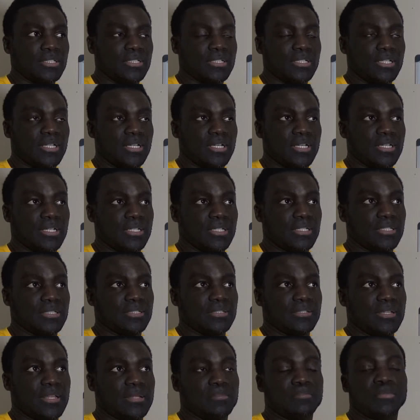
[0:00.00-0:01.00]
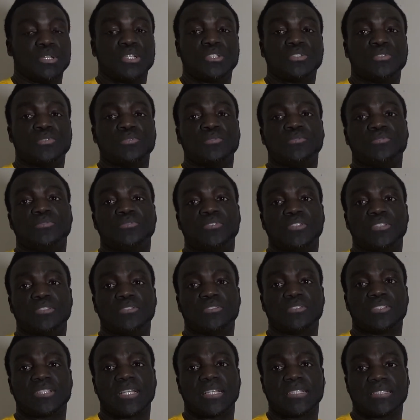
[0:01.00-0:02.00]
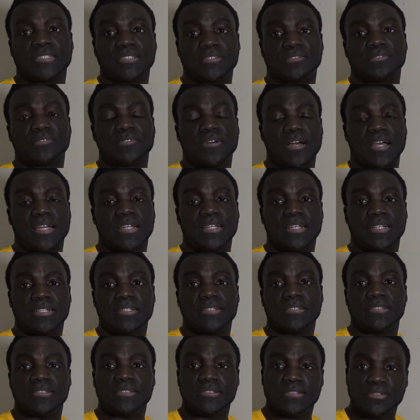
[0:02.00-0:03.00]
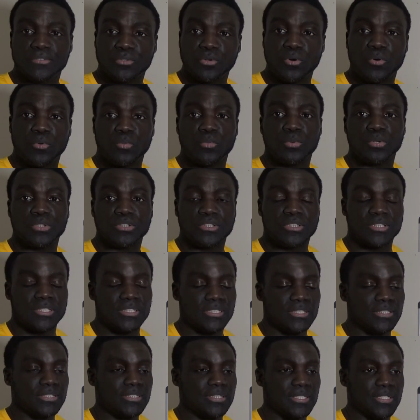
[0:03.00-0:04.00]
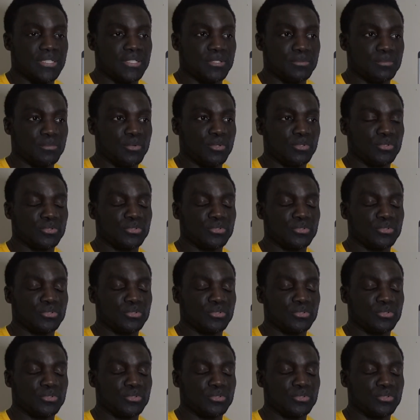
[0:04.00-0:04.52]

that makes you feel satisfied and not want to eat anymore.